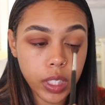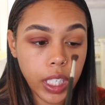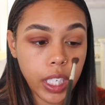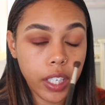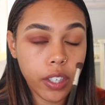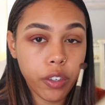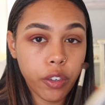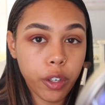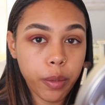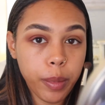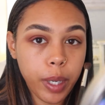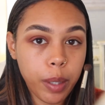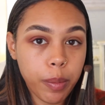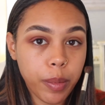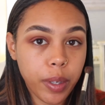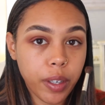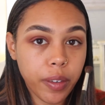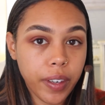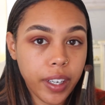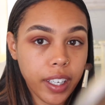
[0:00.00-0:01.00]
Ignore my
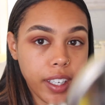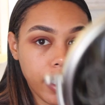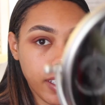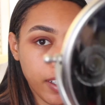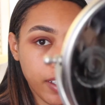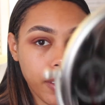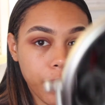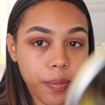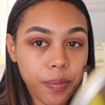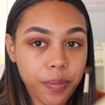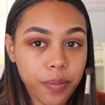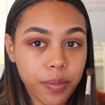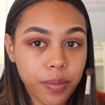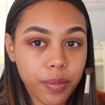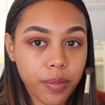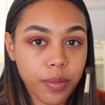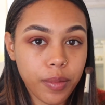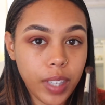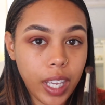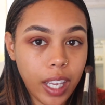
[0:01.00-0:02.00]
mirror right here.
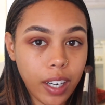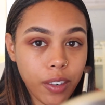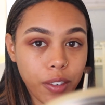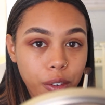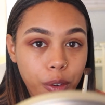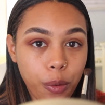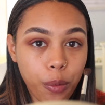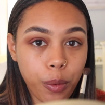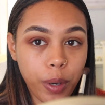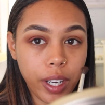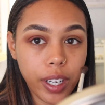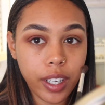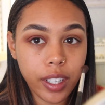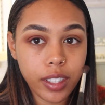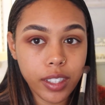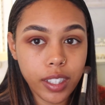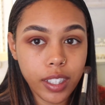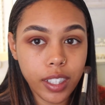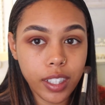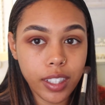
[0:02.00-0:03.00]
I don't know where
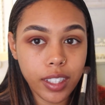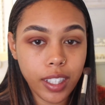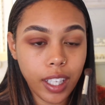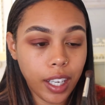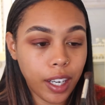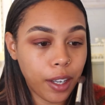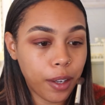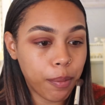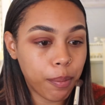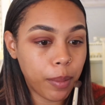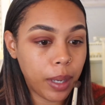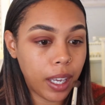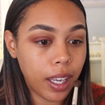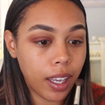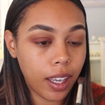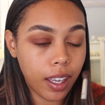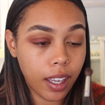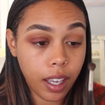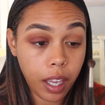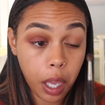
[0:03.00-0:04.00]
to set up
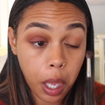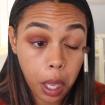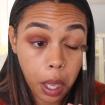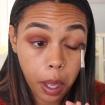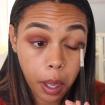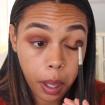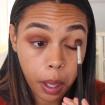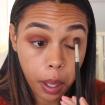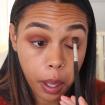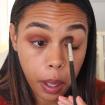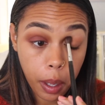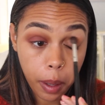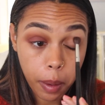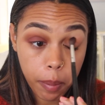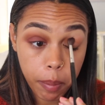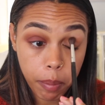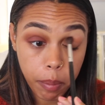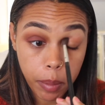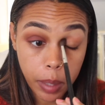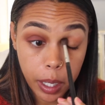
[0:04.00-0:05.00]
my
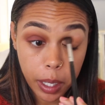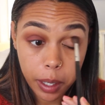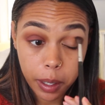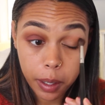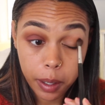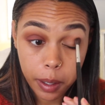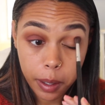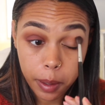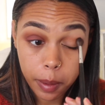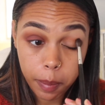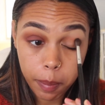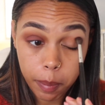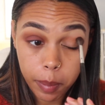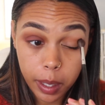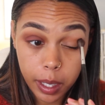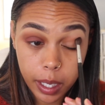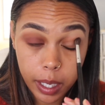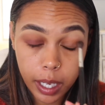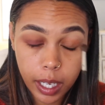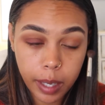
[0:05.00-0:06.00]
mirror,
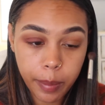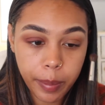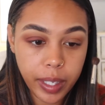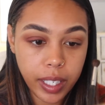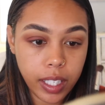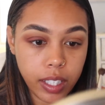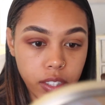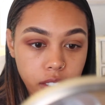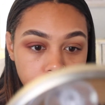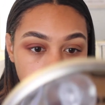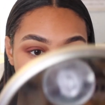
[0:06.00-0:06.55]
but I mean, it's